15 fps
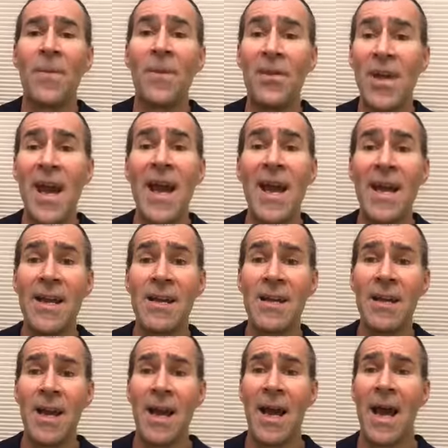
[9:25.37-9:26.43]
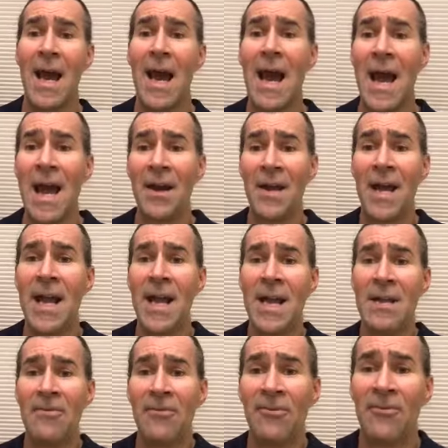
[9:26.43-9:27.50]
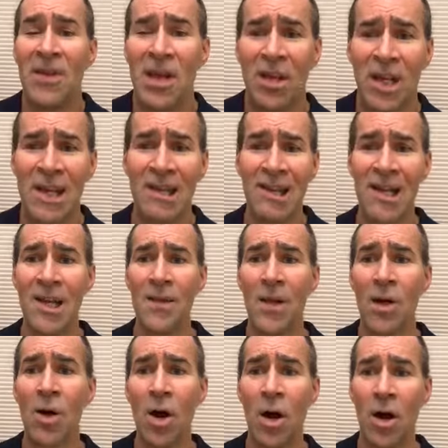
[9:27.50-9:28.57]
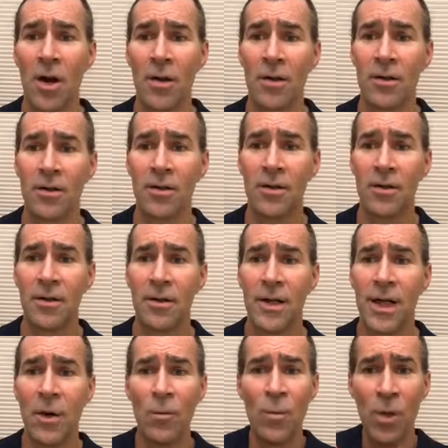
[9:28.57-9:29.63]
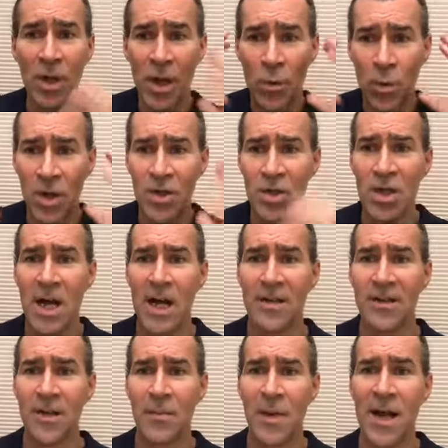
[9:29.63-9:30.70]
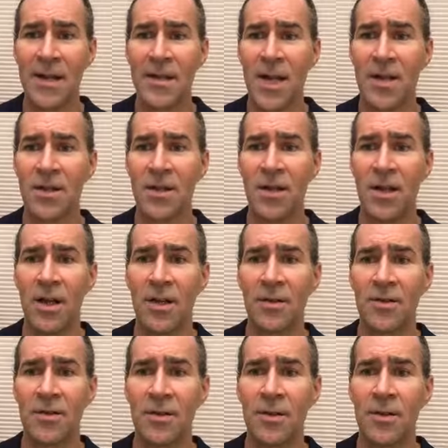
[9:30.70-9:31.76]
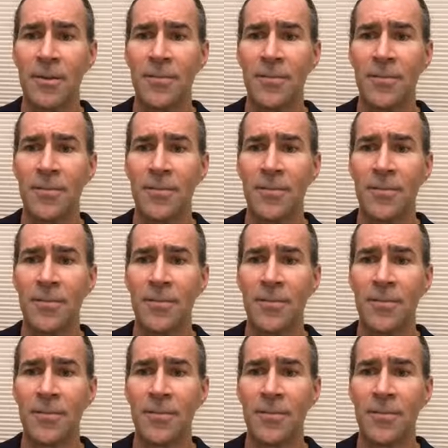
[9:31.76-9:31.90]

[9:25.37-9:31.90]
they had a feeling in their heart, and I really want you guys to pay attention to this.